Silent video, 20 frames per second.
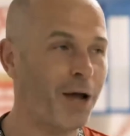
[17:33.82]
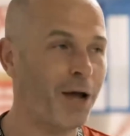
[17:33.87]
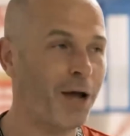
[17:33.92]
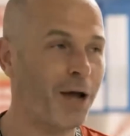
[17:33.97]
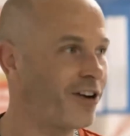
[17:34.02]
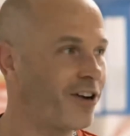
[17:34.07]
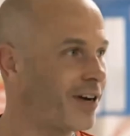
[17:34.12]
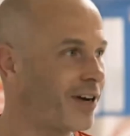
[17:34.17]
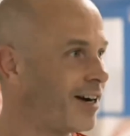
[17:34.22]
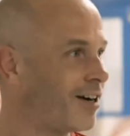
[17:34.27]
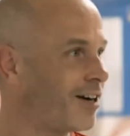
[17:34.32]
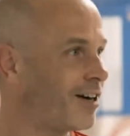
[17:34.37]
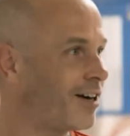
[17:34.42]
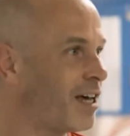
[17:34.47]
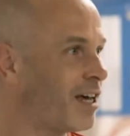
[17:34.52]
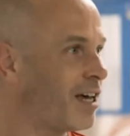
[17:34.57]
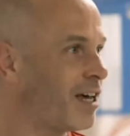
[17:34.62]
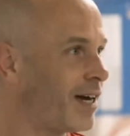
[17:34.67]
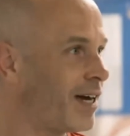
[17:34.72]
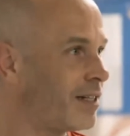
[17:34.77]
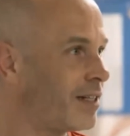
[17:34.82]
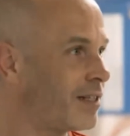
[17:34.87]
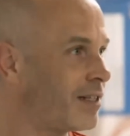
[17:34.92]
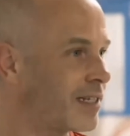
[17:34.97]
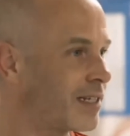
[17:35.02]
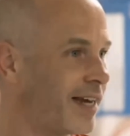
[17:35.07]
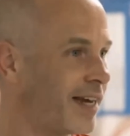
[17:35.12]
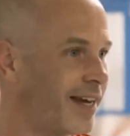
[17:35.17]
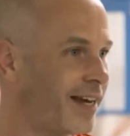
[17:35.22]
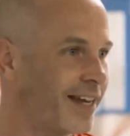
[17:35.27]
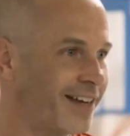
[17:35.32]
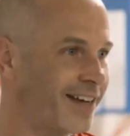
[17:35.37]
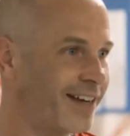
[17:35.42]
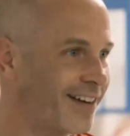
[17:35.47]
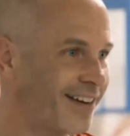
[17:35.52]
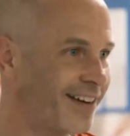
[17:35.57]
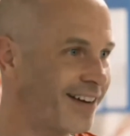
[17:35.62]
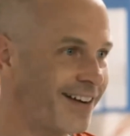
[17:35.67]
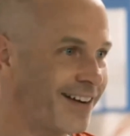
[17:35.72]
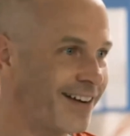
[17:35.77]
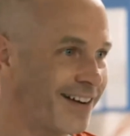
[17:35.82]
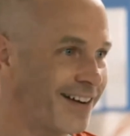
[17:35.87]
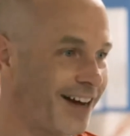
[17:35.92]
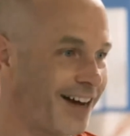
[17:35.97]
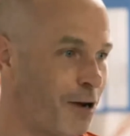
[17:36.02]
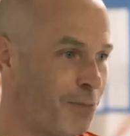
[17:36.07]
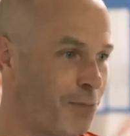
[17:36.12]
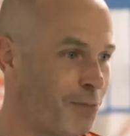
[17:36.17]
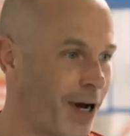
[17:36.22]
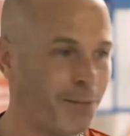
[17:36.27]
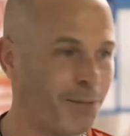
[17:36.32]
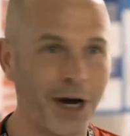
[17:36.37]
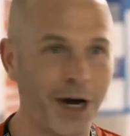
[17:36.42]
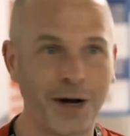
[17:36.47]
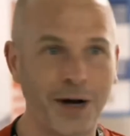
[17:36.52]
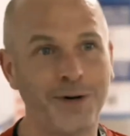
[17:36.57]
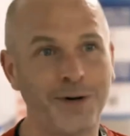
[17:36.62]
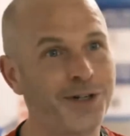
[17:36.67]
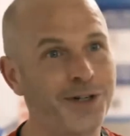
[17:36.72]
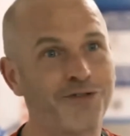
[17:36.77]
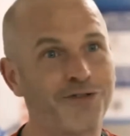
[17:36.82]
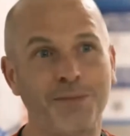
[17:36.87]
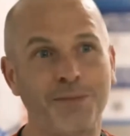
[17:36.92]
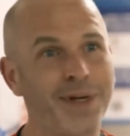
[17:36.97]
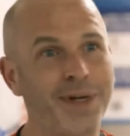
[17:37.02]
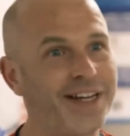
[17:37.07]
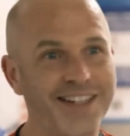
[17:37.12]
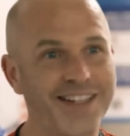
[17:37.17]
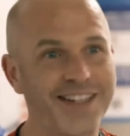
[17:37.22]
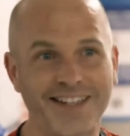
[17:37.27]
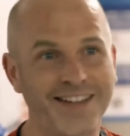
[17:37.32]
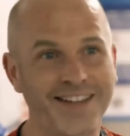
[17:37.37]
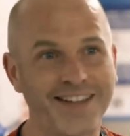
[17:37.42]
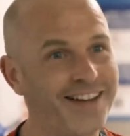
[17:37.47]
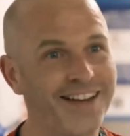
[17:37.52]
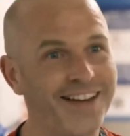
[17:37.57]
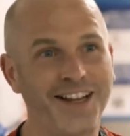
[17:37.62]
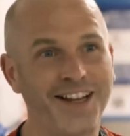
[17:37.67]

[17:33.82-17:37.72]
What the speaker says: and what I heard that man saying, I'm not going to repeat,